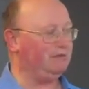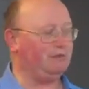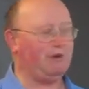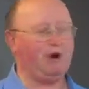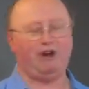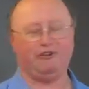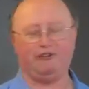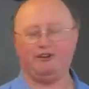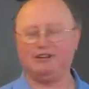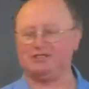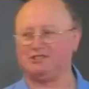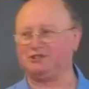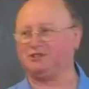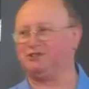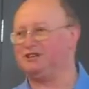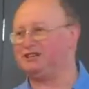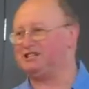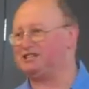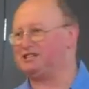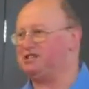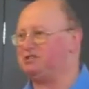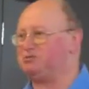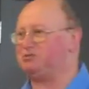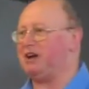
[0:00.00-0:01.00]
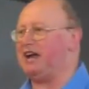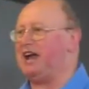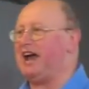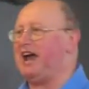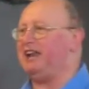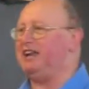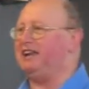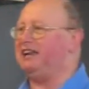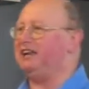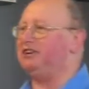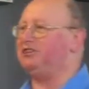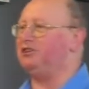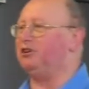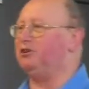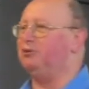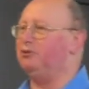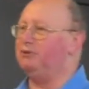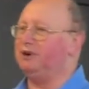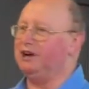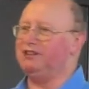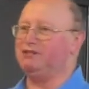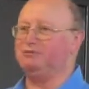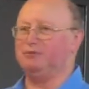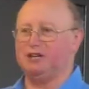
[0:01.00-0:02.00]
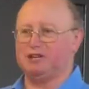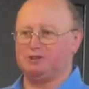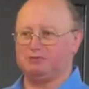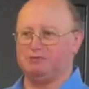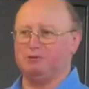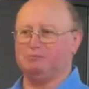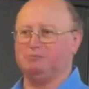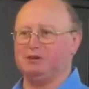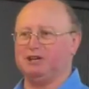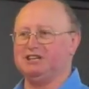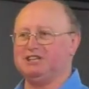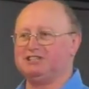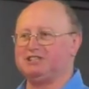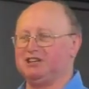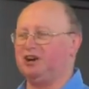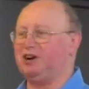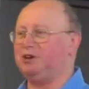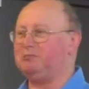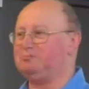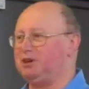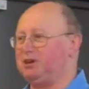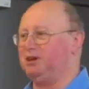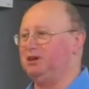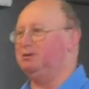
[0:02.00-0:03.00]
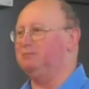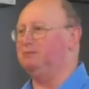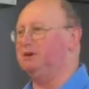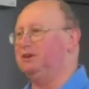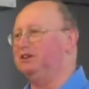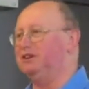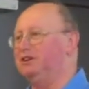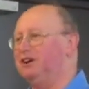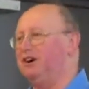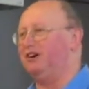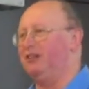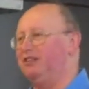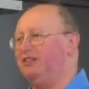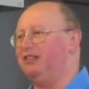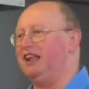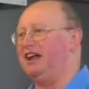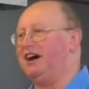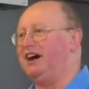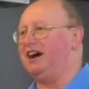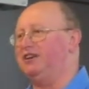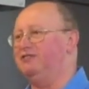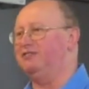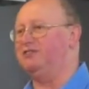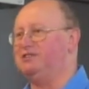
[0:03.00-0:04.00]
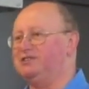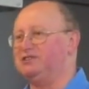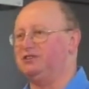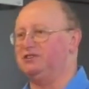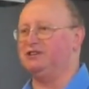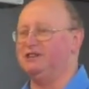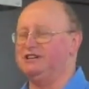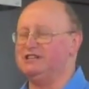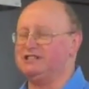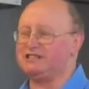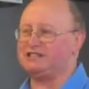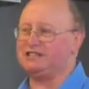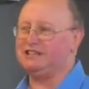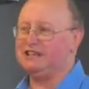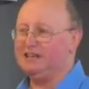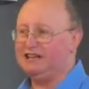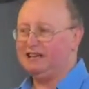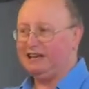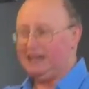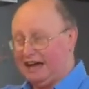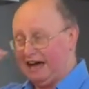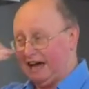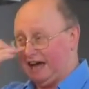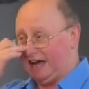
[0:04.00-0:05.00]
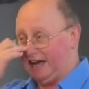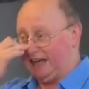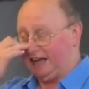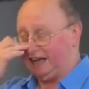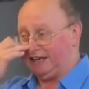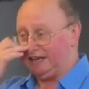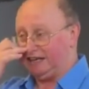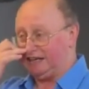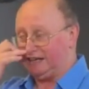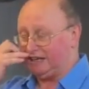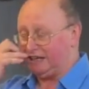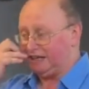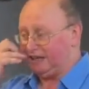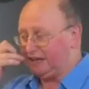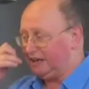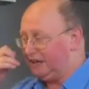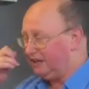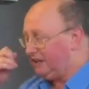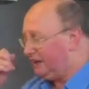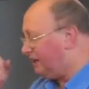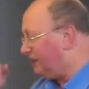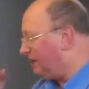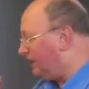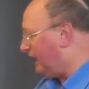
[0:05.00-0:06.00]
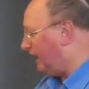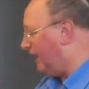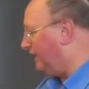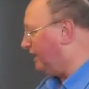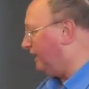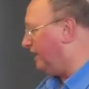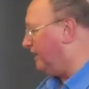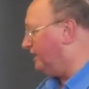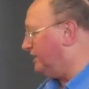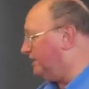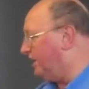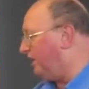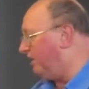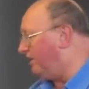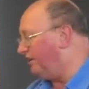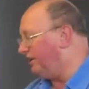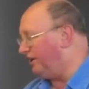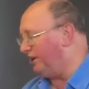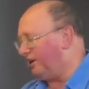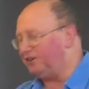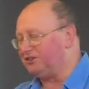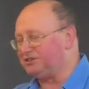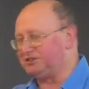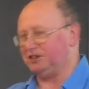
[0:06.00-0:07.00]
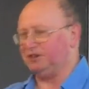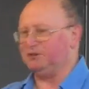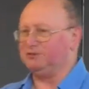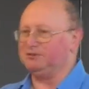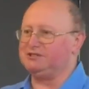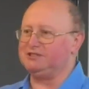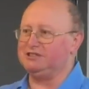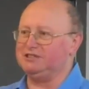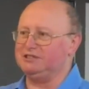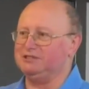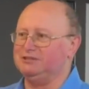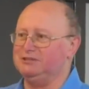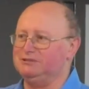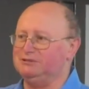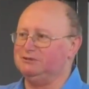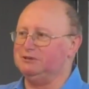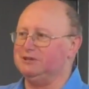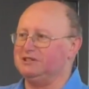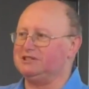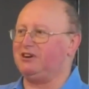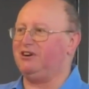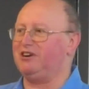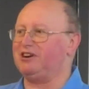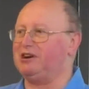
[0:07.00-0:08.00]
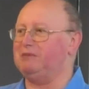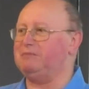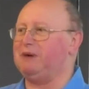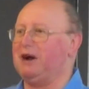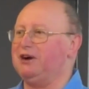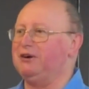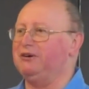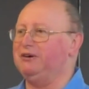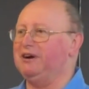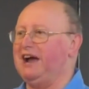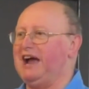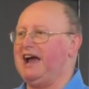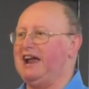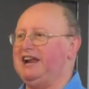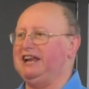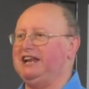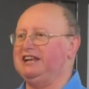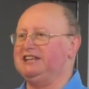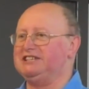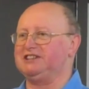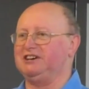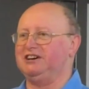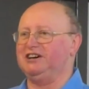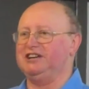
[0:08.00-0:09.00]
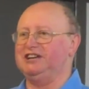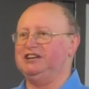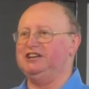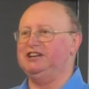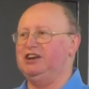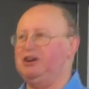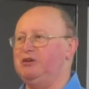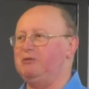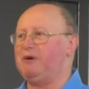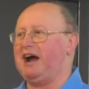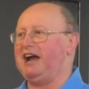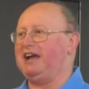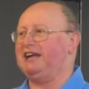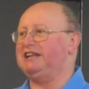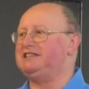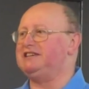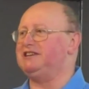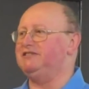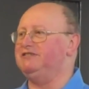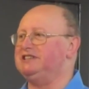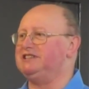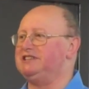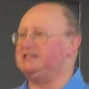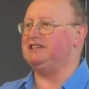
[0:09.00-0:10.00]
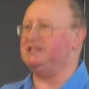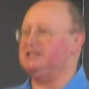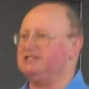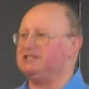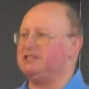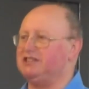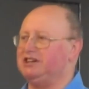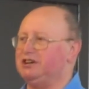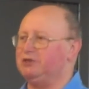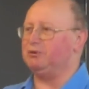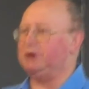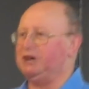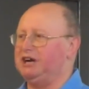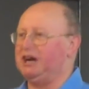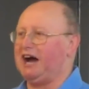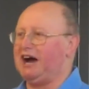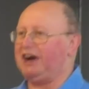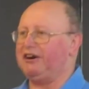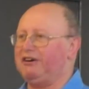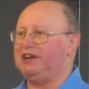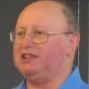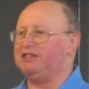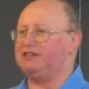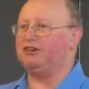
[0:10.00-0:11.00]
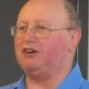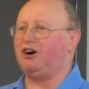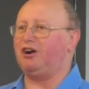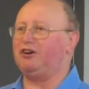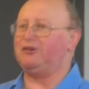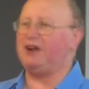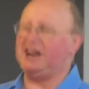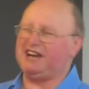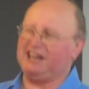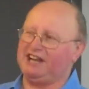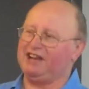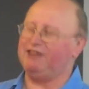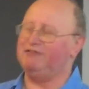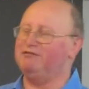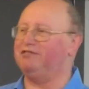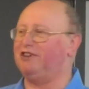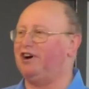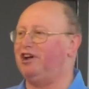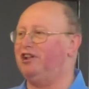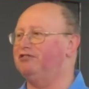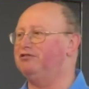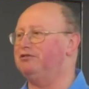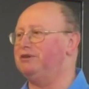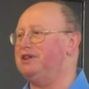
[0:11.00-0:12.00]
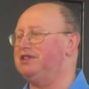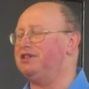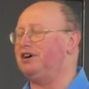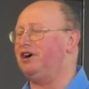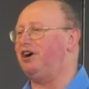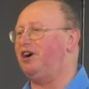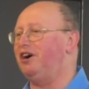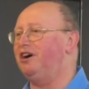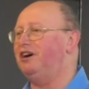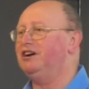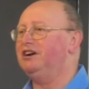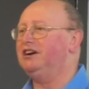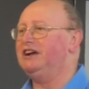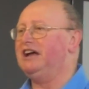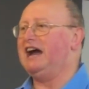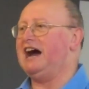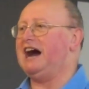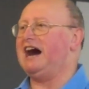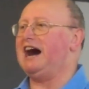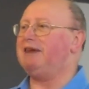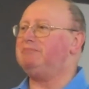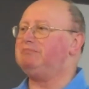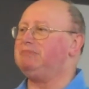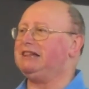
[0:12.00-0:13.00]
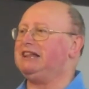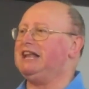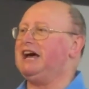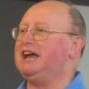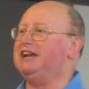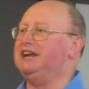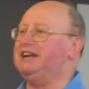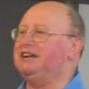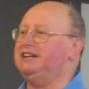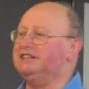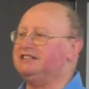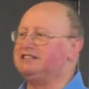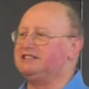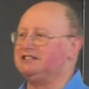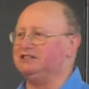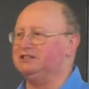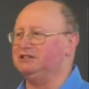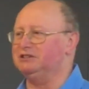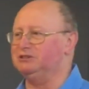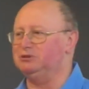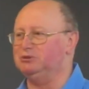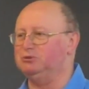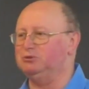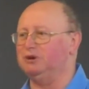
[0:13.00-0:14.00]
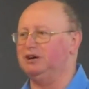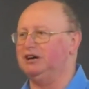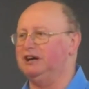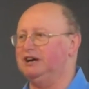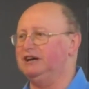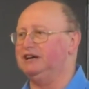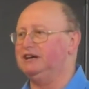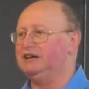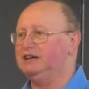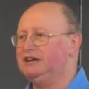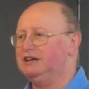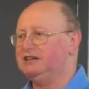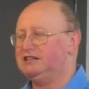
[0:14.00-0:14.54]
what resources we ended up with, which will be a sort of permanent online resource, and also to talk about any sort of new activities that we are either already involved with or are planning to